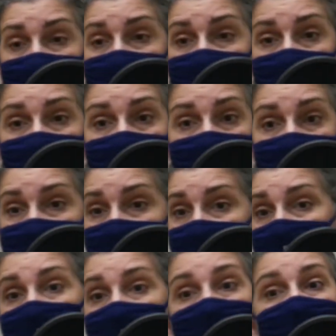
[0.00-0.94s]
school districts,
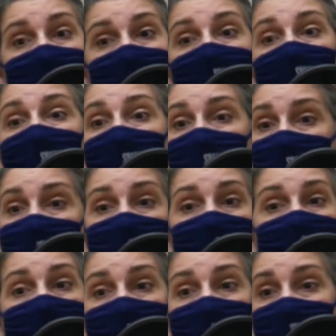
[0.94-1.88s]
sending out letters and
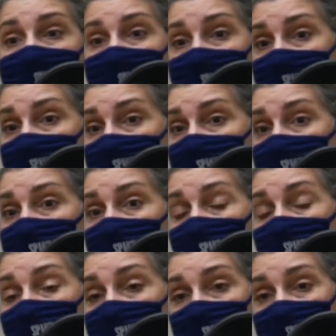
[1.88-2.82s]
resumes to school
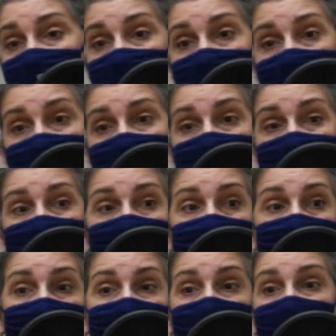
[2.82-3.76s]
districts.
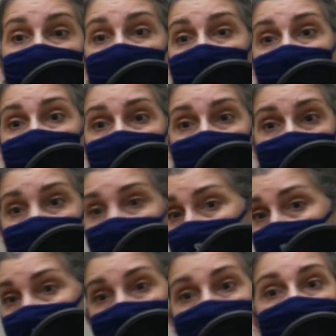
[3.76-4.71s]
Hey,
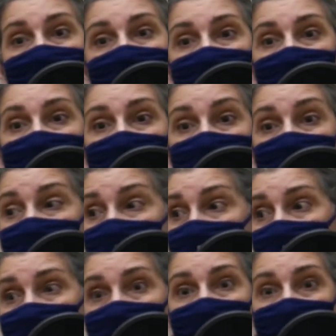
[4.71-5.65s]

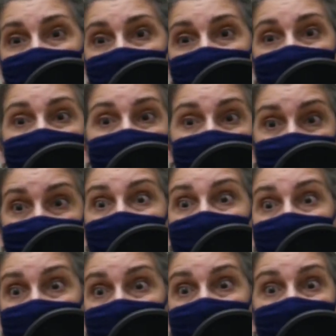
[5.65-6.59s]

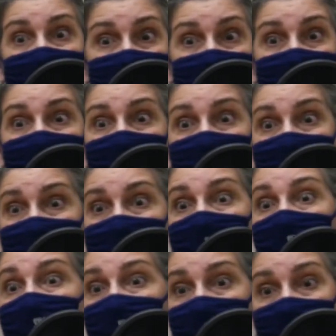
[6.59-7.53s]
anything I can do
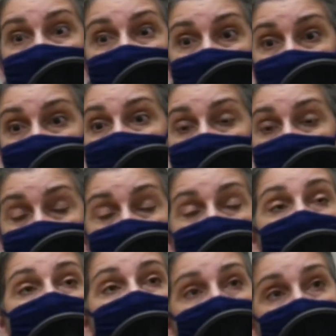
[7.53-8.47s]
for you?
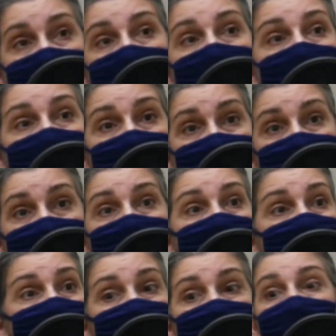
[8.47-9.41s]

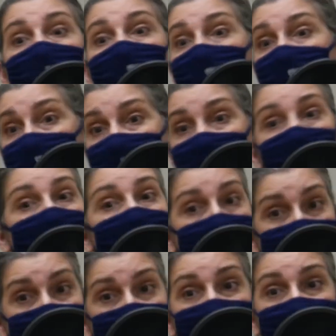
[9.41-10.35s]
And Marie Fay got
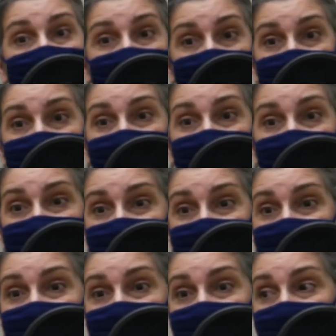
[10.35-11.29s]
back to me and
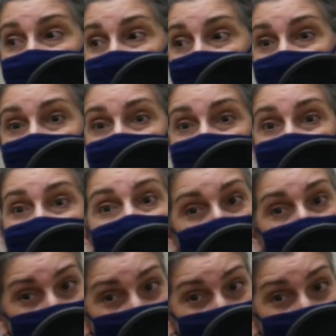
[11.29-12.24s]
said,
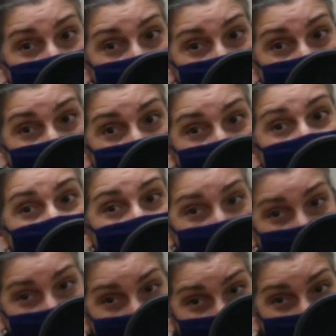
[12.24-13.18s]
yes, we have a
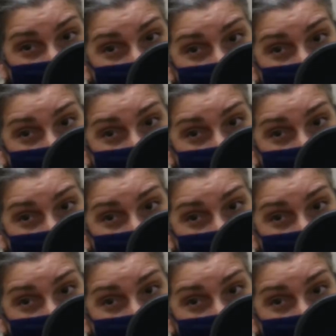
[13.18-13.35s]
job for